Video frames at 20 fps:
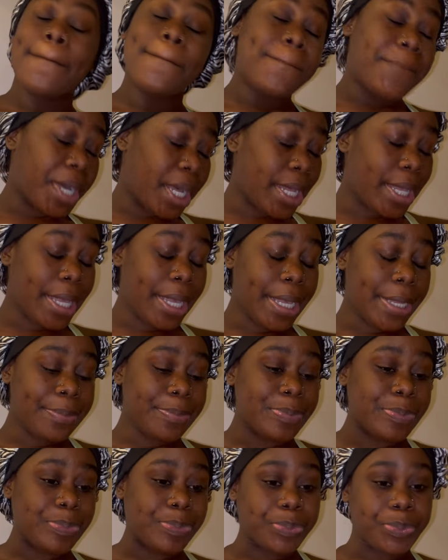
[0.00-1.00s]
But
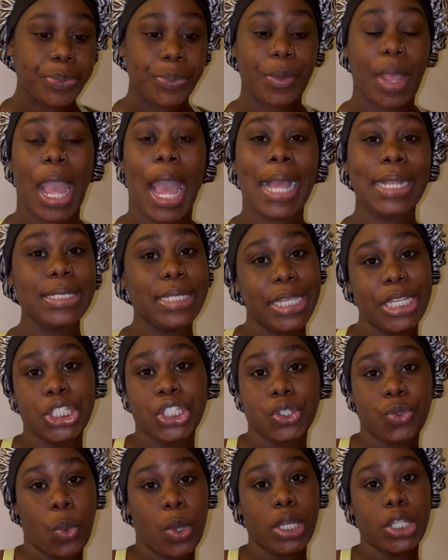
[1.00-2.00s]
I did
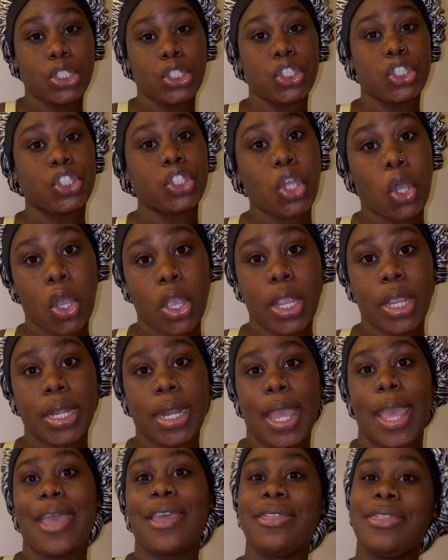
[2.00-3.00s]
just want to start
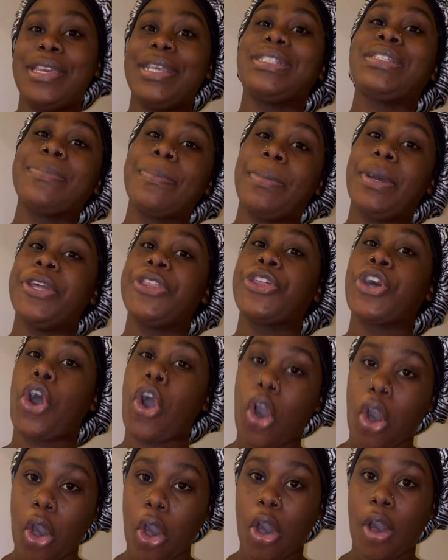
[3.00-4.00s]
this month
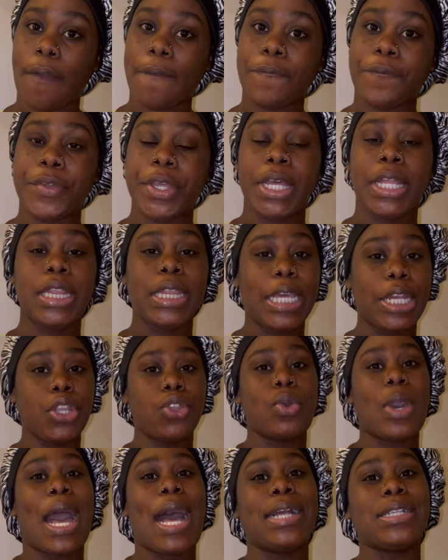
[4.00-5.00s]
off letting
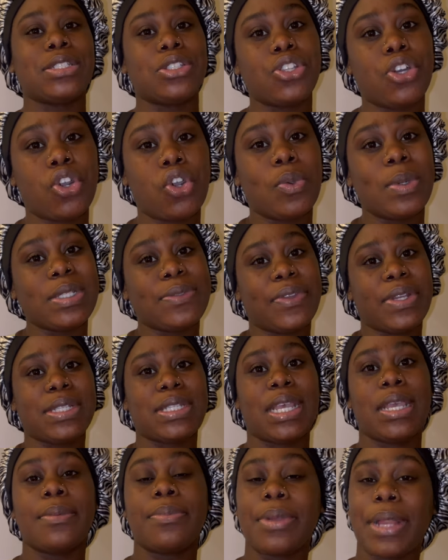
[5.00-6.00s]
you guys know what's going to
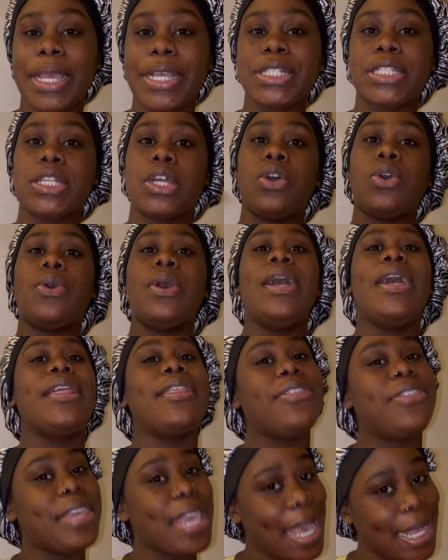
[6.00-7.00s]
take place. So
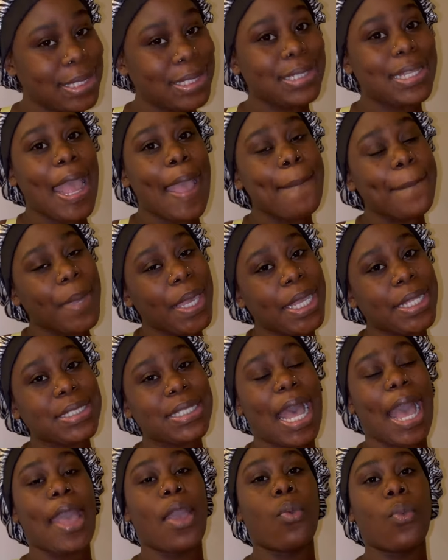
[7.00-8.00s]
yes, that means
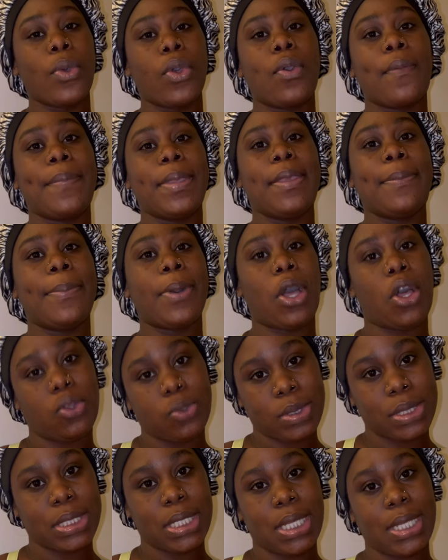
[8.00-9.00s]
I will be
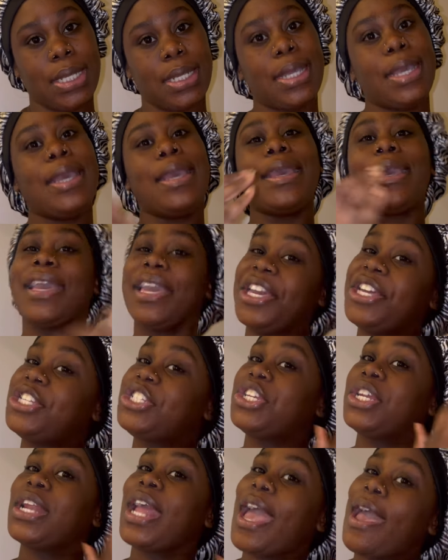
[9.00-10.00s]
posting
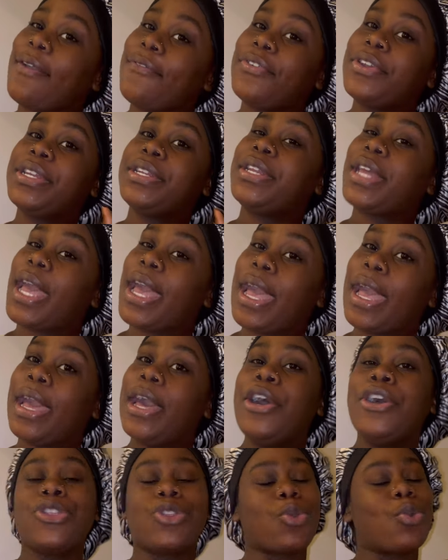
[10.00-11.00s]
each and every day
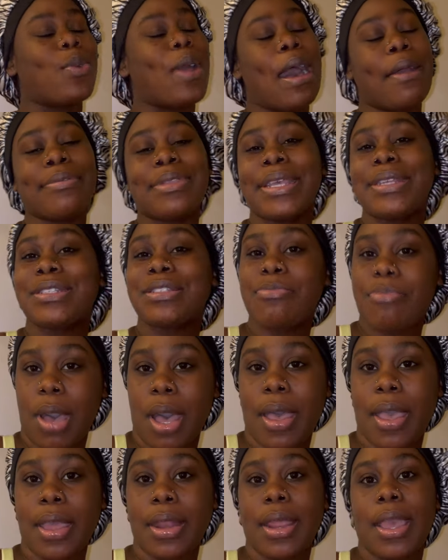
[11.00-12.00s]
throughout this
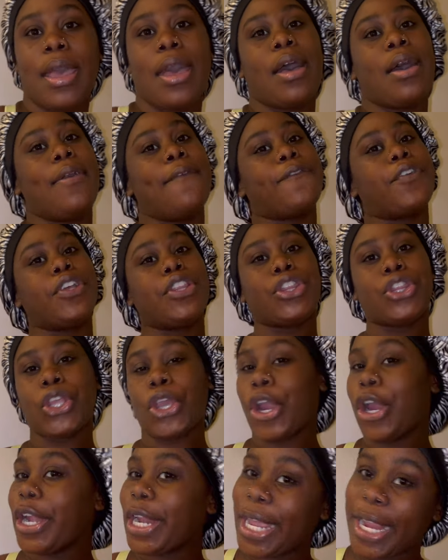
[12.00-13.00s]
month for
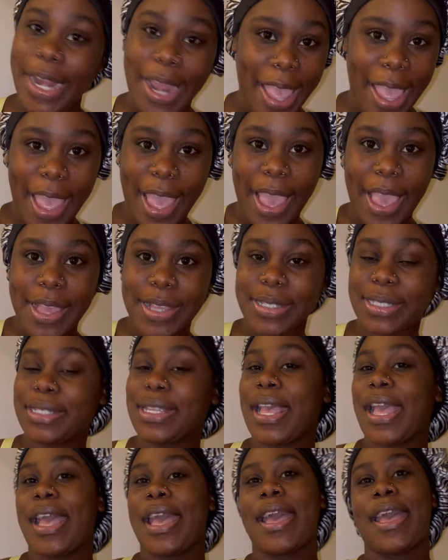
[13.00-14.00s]
30 days.
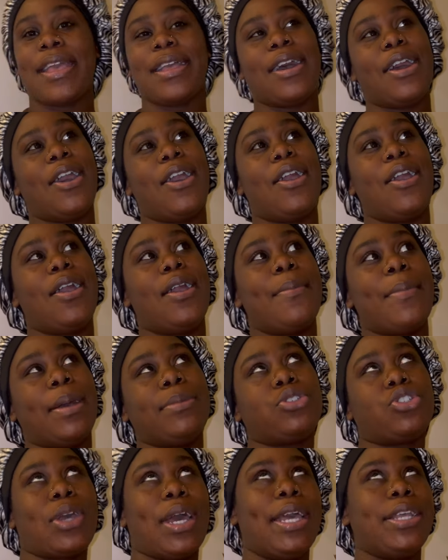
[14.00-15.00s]
Um,
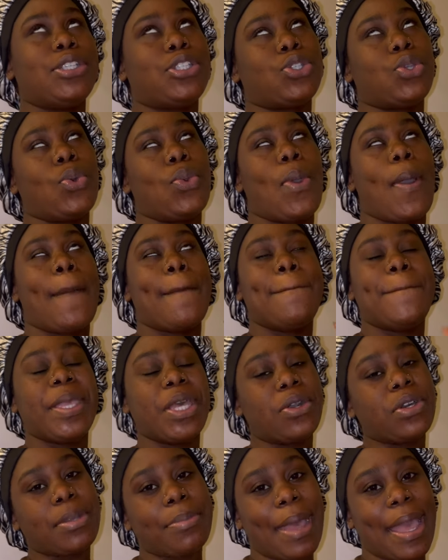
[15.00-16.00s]
I'm trying to
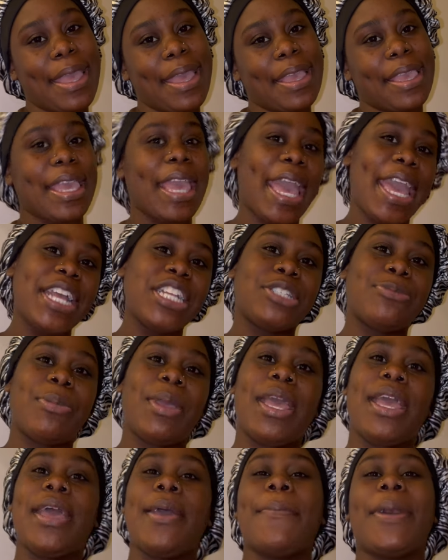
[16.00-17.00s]
build my
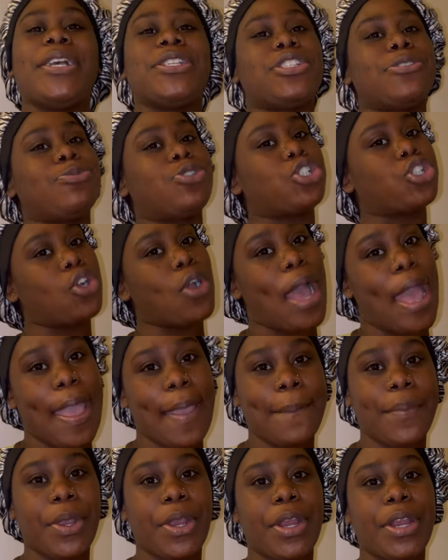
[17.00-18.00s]
engagement, my
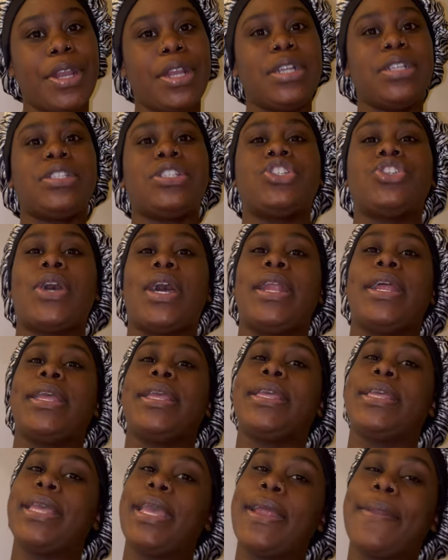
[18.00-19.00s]
subscribers, try to
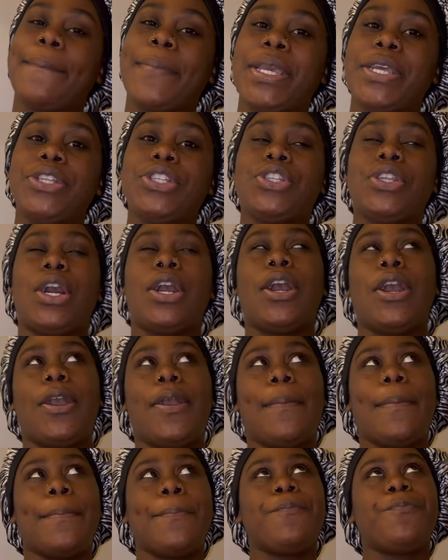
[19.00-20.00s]
get me.
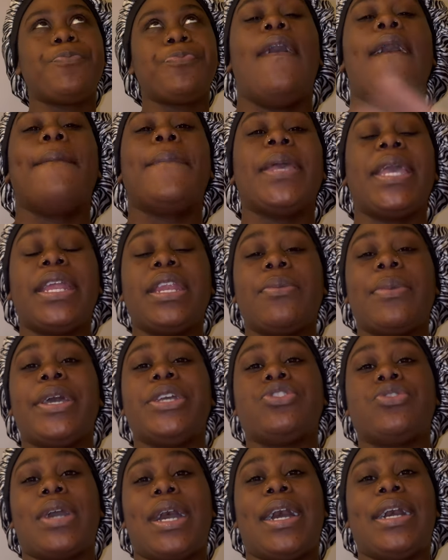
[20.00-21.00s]
Um, but
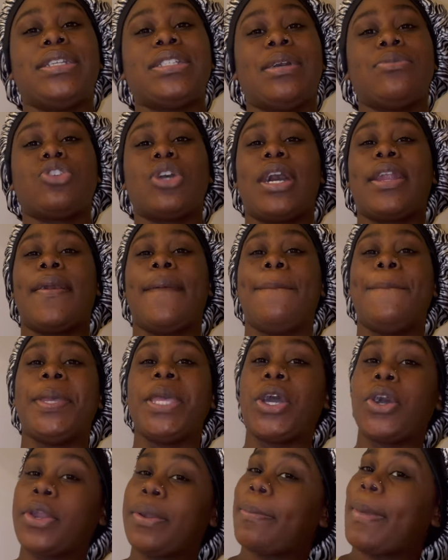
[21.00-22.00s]
anyways, you guys, I'm trying to
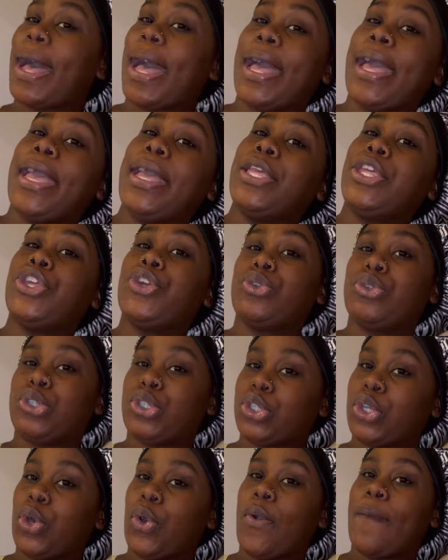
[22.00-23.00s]
build my
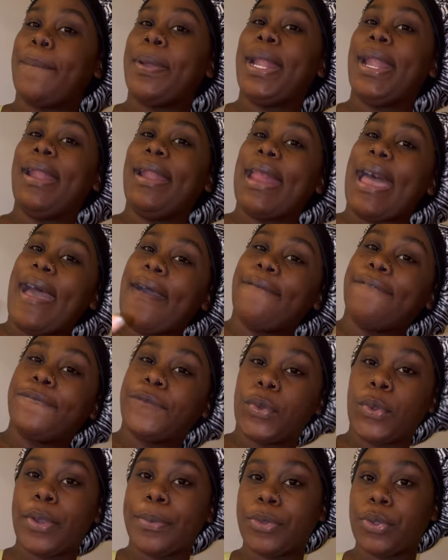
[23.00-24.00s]
YouTube
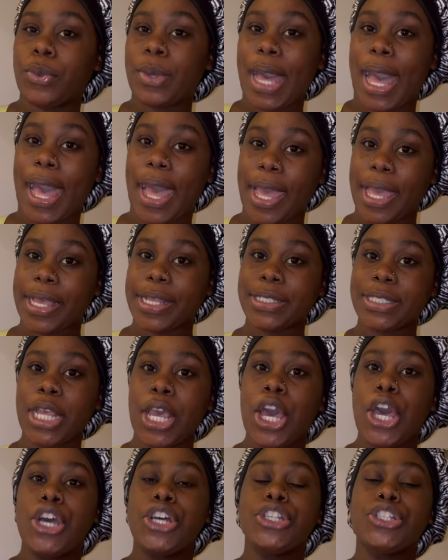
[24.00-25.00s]
platform, you guys.
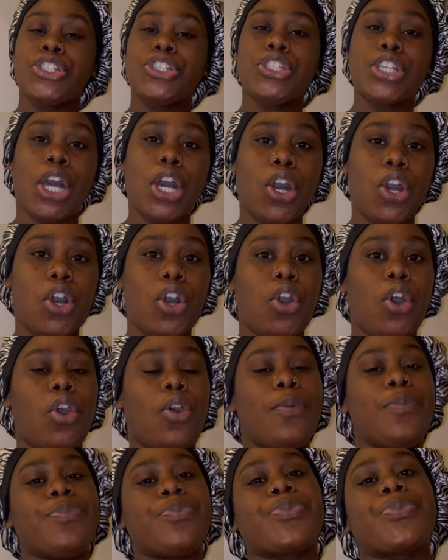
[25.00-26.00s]

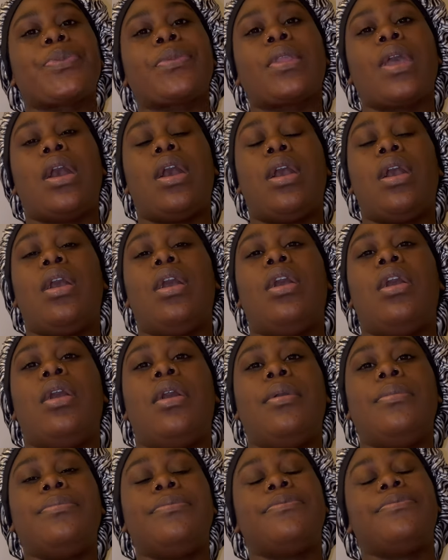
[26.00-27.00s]
So
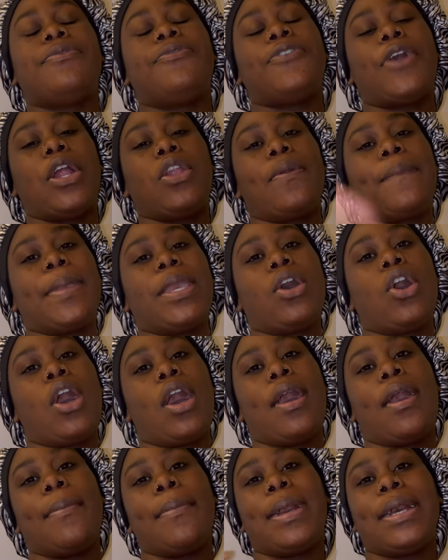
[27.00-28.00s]
um, follow me on
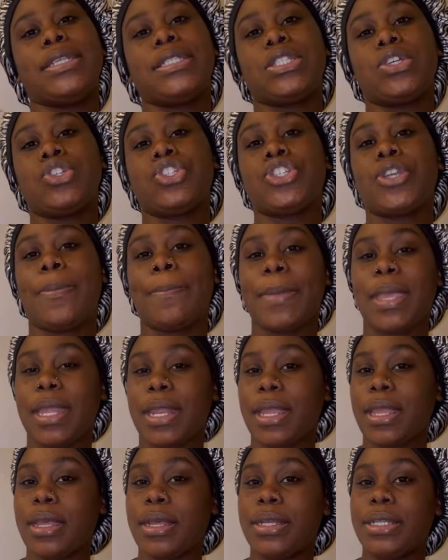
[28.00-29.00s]
all my social
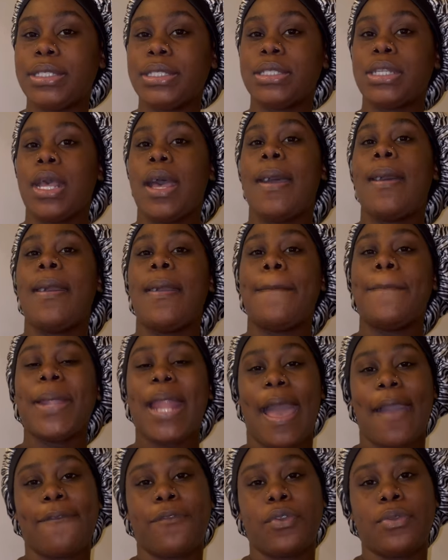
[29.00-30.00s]
medias
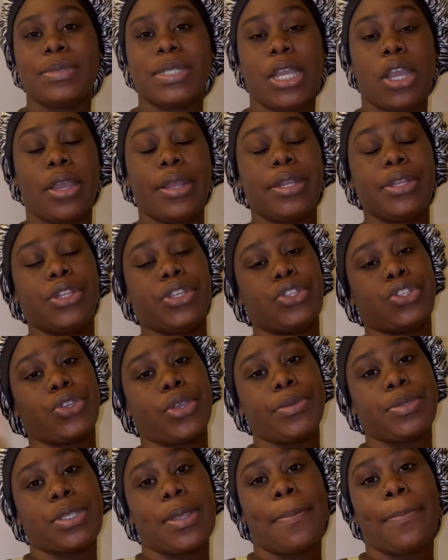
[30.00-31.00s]
platforms. They are in the
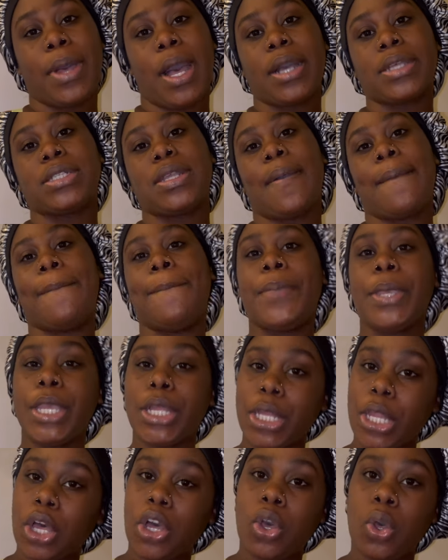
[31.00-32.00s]
description box
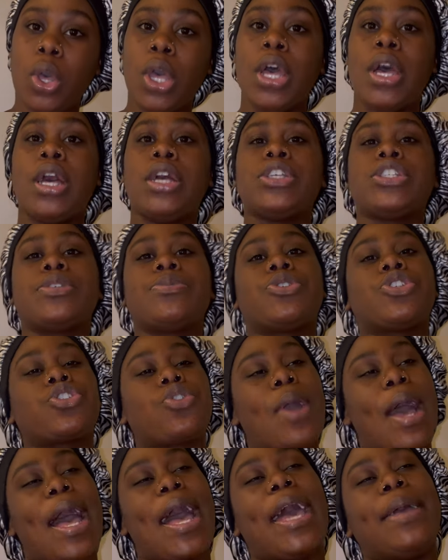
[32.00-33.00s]
below.
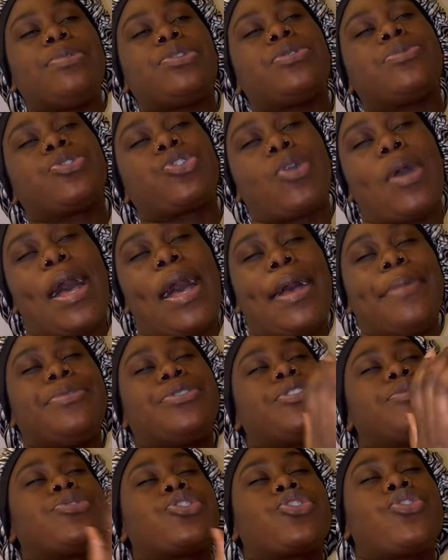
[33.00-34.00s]
Subscribe, subscribe,
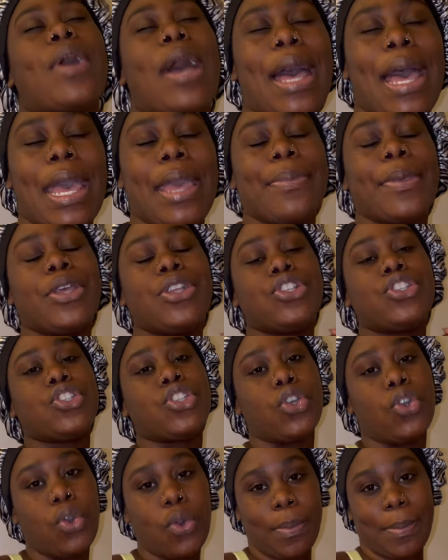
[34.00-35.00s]
subscribe
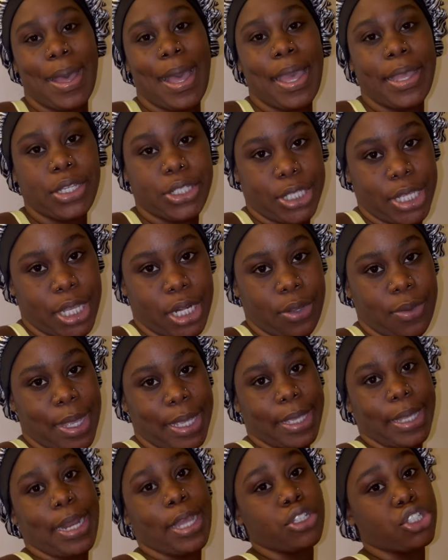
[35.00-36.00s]
to my channel. I
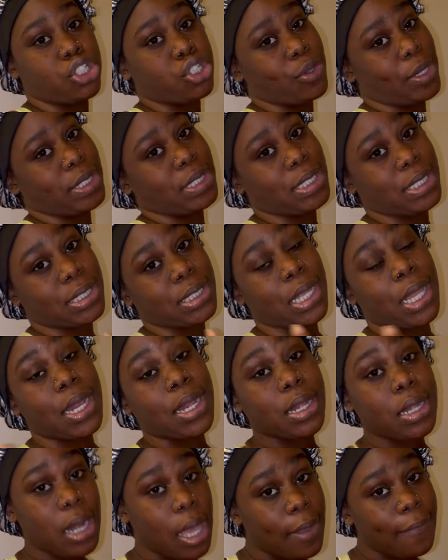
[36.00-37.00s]
cannot stress this
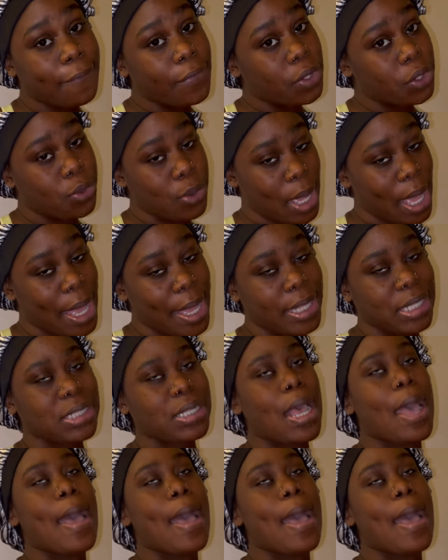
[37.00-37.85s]
enough, you guys.